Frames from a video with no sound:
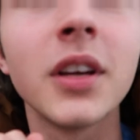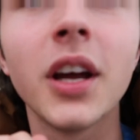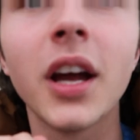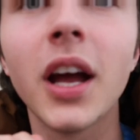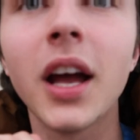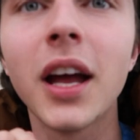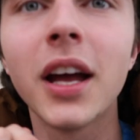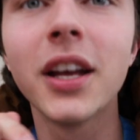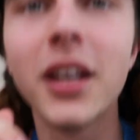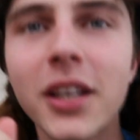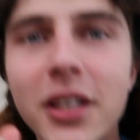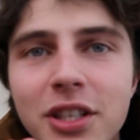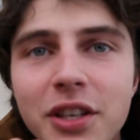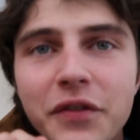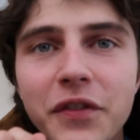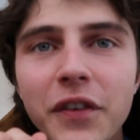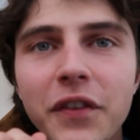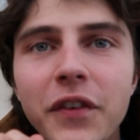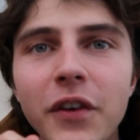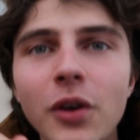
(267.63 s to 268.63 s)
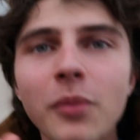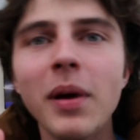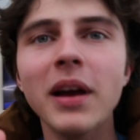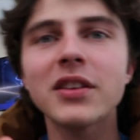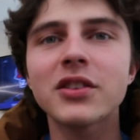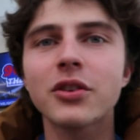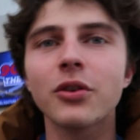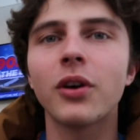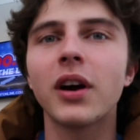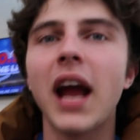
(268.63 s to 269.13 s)
fulfill. to fulfill my
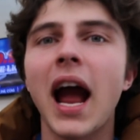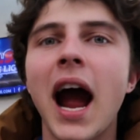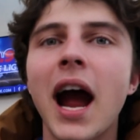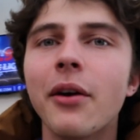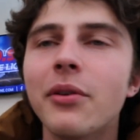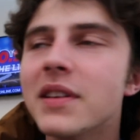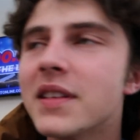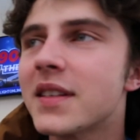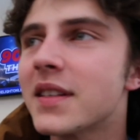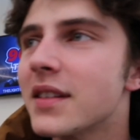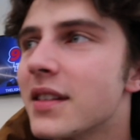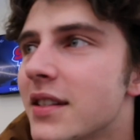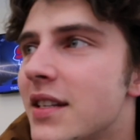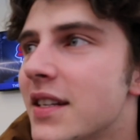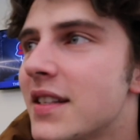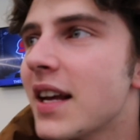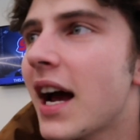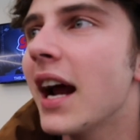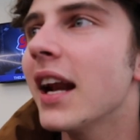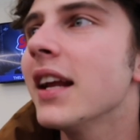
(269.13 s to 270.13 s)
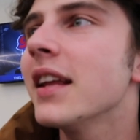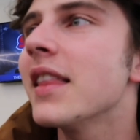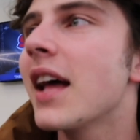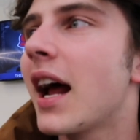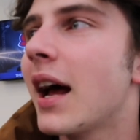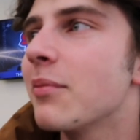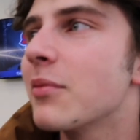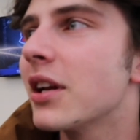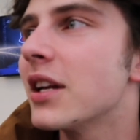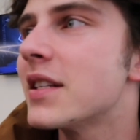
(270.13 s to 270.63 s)
story, I was deciding that
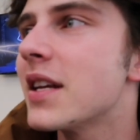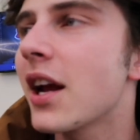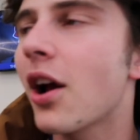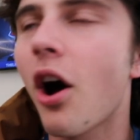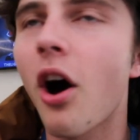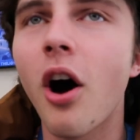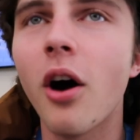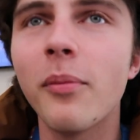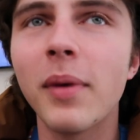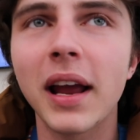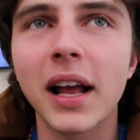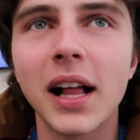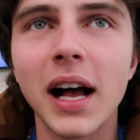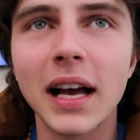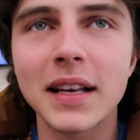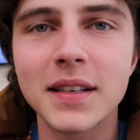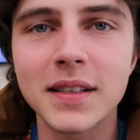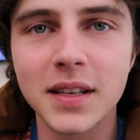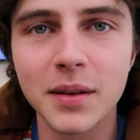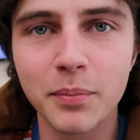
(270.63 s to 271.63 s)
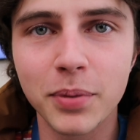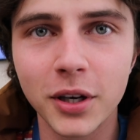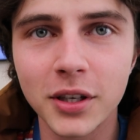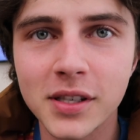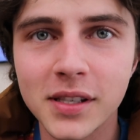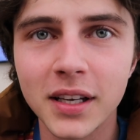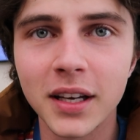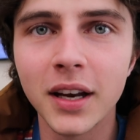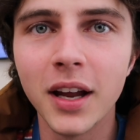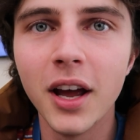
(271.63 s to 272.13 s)
I'm going to take all my classes in
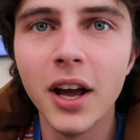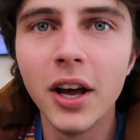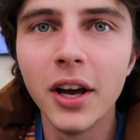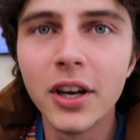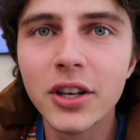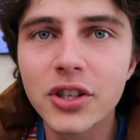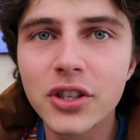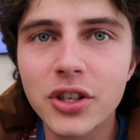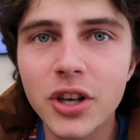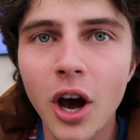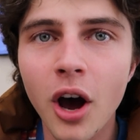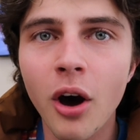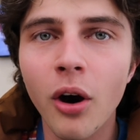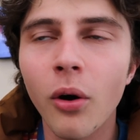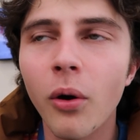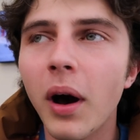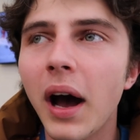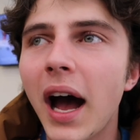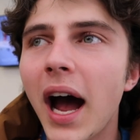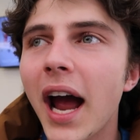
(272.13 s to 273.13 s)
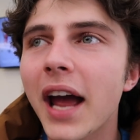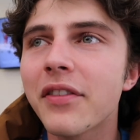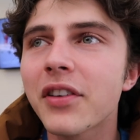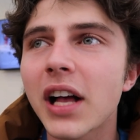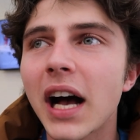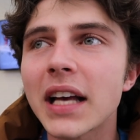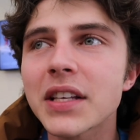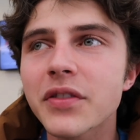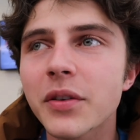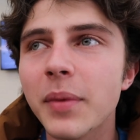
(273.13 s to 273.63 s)
person. So I have
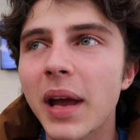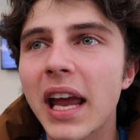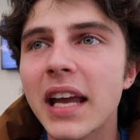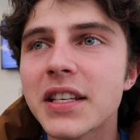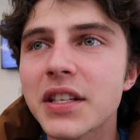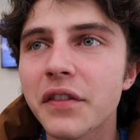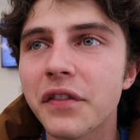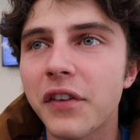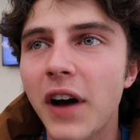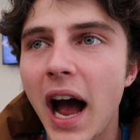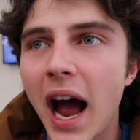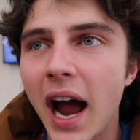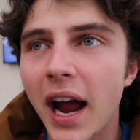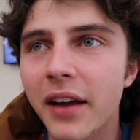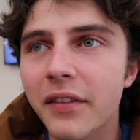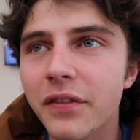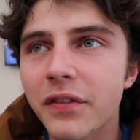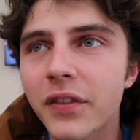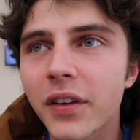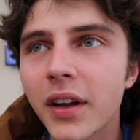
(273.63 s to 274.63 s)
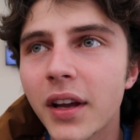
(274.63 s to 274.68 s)
class from eight to five,